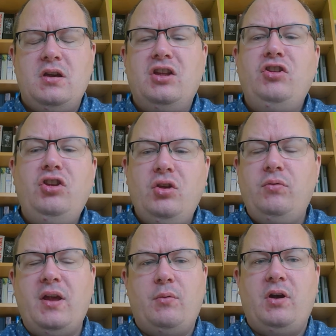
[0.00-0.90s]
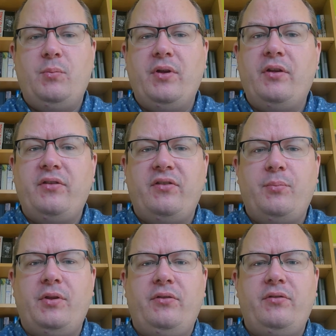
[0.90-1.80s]
New network
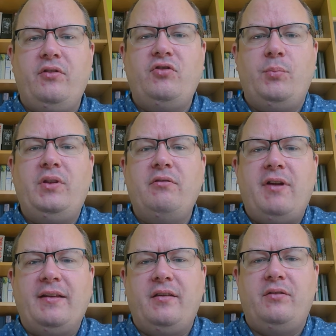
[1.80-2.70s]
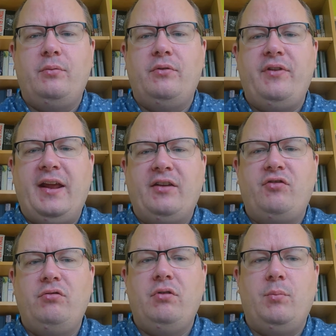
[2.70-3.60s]
participants should be directed towards an
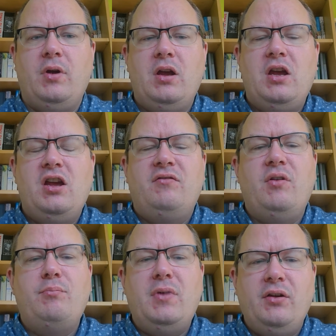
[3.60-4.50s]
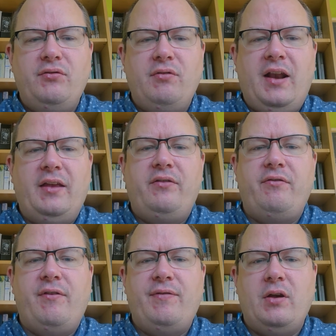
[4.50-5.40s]
action group that most relates to
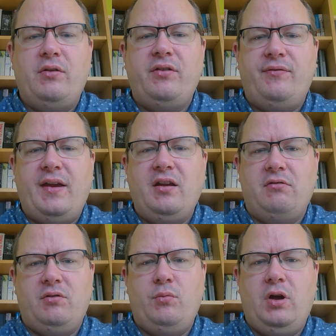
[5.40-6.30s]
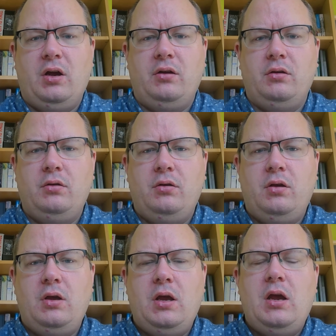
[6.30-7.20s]
the focus of their current work.
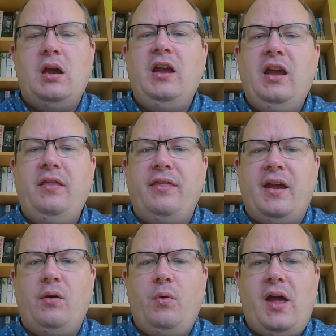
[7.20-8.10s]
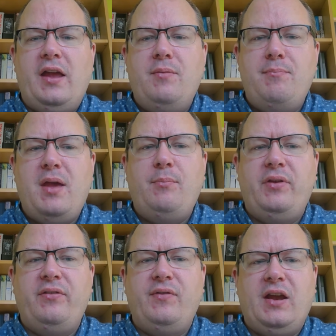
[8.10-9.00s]
In that way,
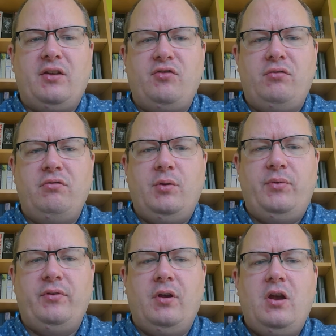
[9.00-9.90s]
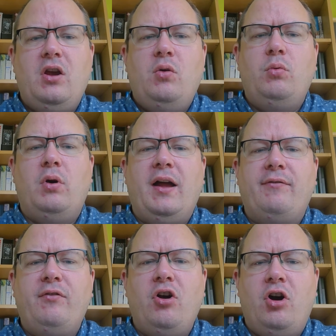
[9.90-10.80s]
members of the action groups will
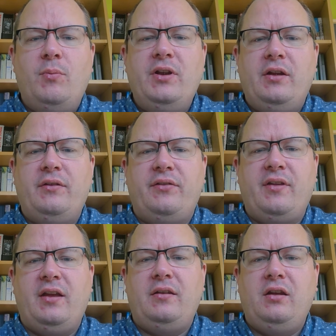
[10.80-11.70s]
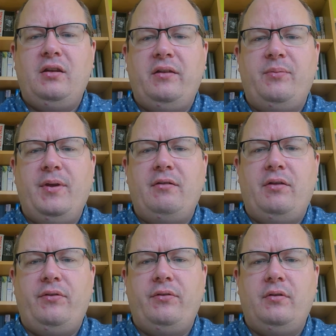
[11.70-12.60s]
have common understanding and
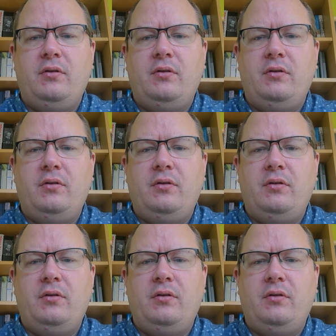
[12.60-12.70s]
experience.